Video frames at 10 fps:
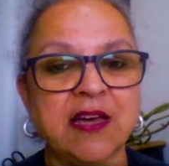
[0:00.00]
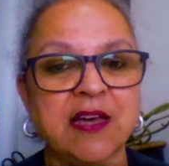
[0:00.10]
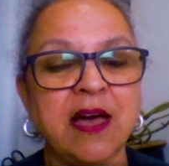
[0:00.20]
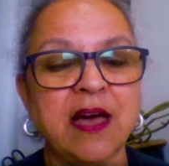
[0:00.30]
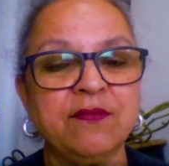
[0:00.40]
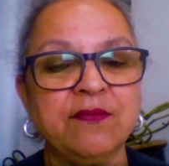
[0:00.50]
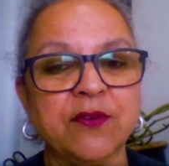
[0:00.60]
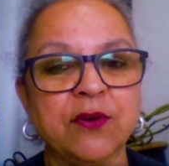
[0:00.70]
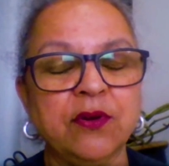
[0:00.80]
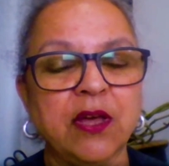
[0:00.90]
have.
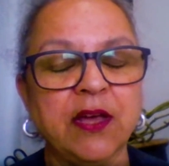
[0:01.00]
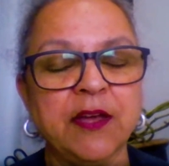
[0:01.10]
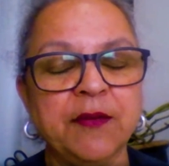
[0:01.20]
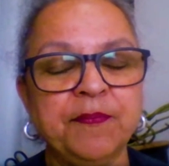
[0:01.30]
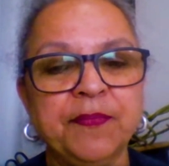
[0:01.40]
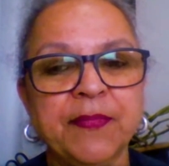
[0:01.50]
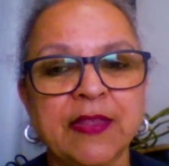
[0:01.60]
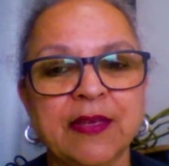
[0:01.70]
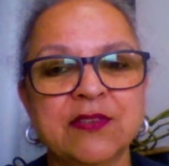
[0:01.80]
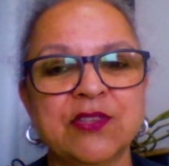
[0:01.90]

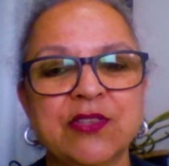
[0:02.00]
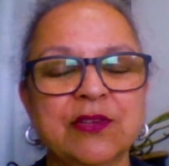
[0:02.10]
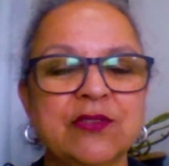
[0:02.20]
So